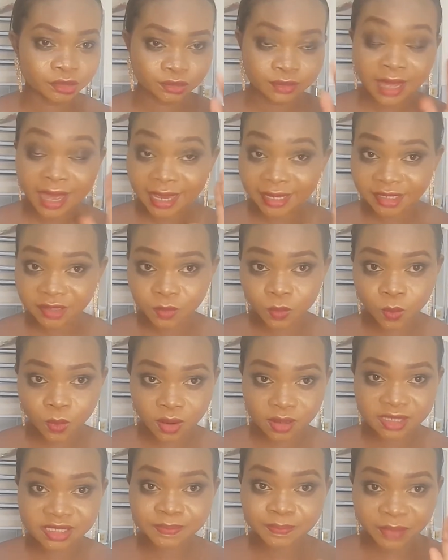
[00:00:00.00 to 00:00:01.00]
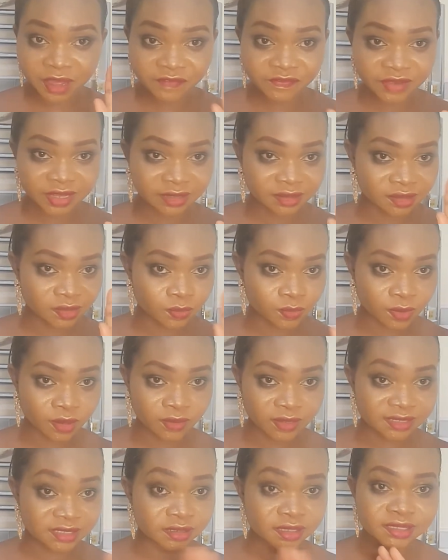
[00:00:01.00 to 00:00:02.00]
and it works perfectly well.
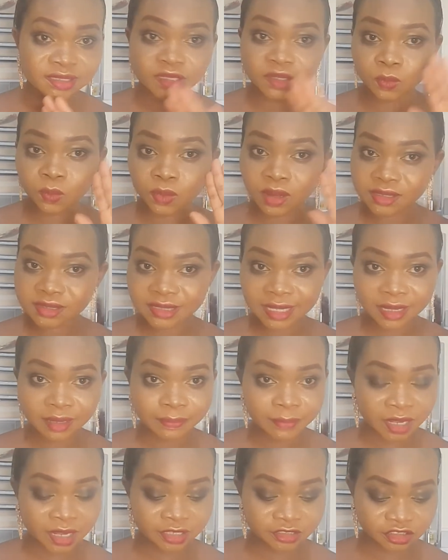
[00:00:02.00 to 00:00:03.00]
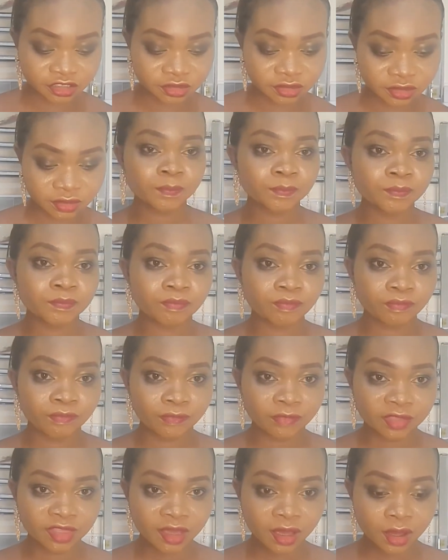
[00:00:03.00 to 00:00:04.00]
It works like magic.
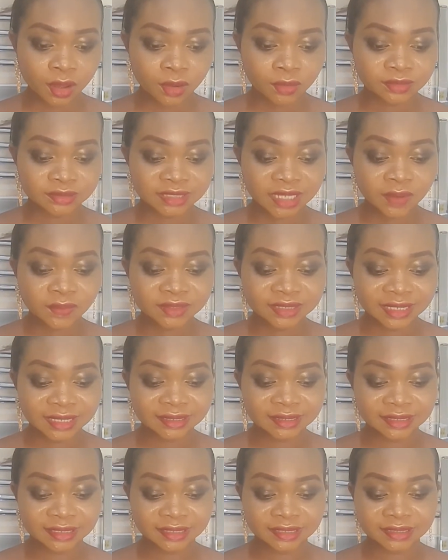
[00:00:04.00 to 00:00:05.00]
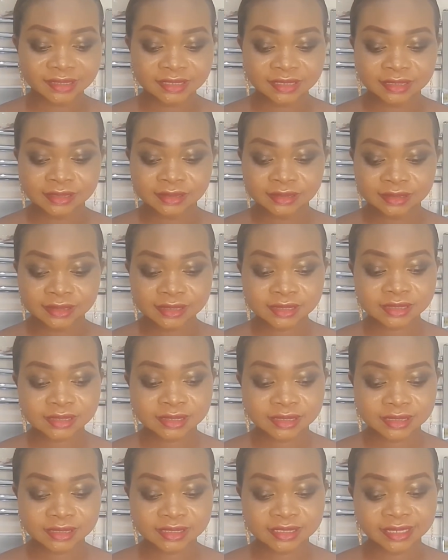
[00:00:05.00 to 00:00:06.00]
Undoubtedly, this
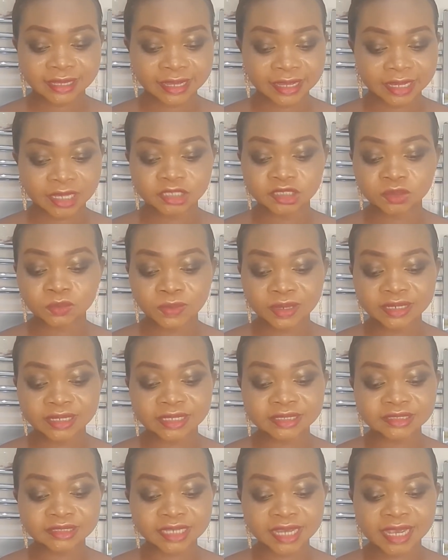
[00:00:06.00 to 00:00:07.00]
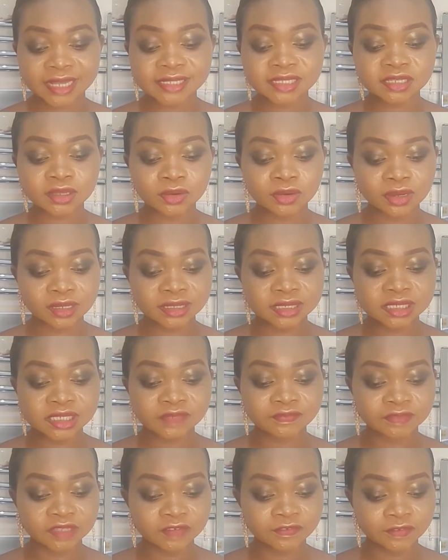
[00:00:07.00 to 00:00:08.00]
is the age when a child's
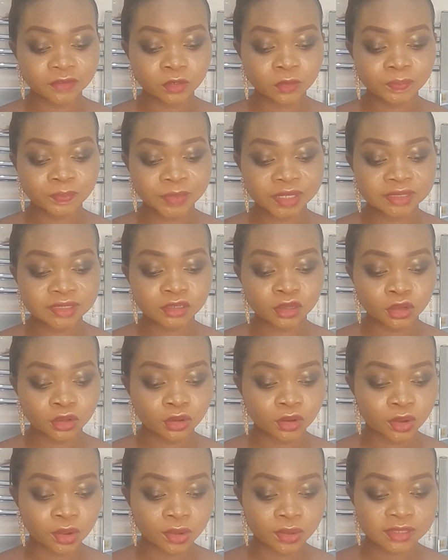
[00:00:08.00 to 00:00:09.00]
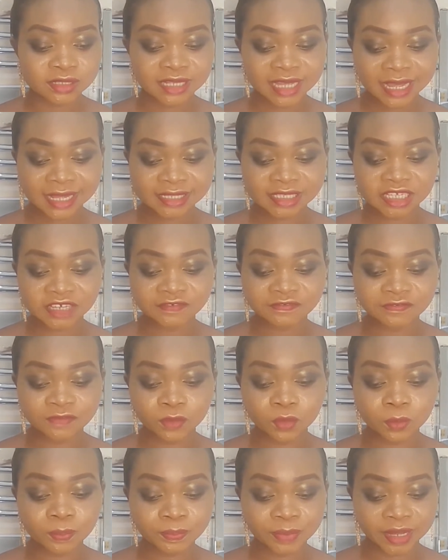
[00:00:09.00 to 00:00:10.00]
cognitive development occurs at a
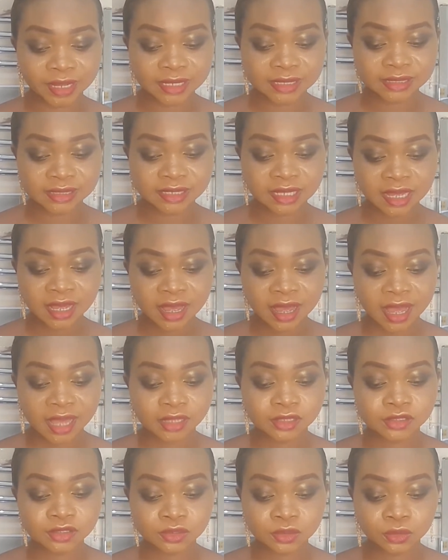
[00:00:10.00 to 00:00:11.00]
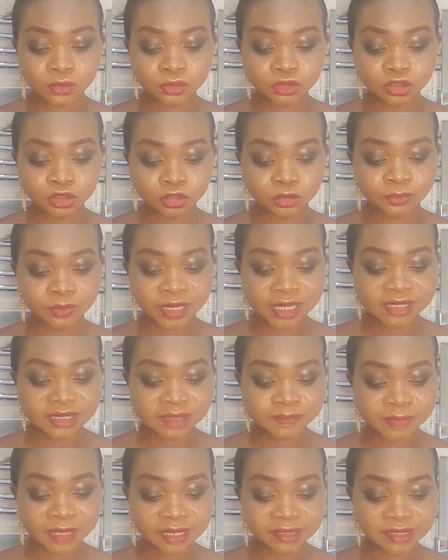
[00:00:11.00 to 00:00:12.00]
full pace, and schools should be
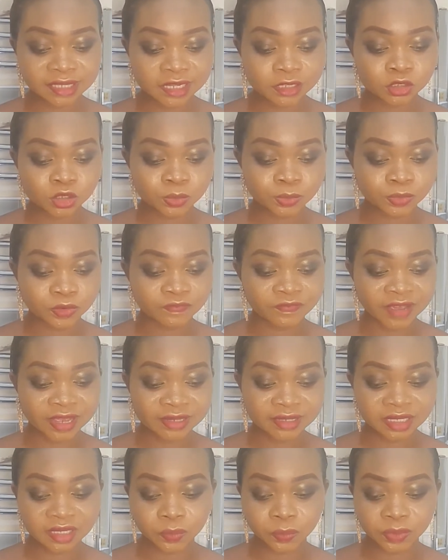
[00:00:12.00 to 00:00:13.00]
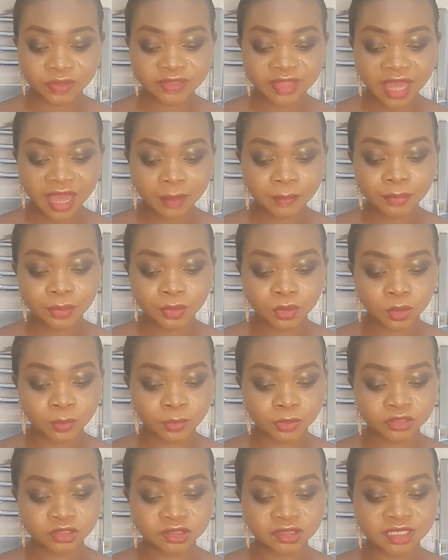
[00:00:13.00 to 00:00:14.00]
expected to provide them with ample
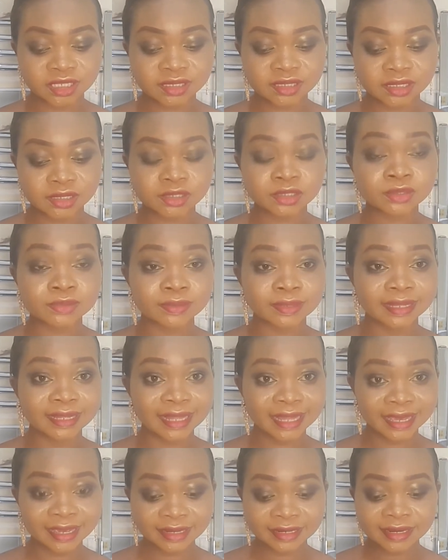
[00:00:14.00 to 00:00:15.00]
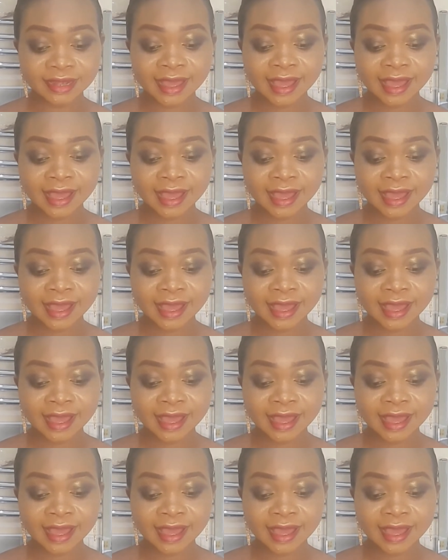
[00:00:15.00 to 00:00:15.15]
opportunities to learn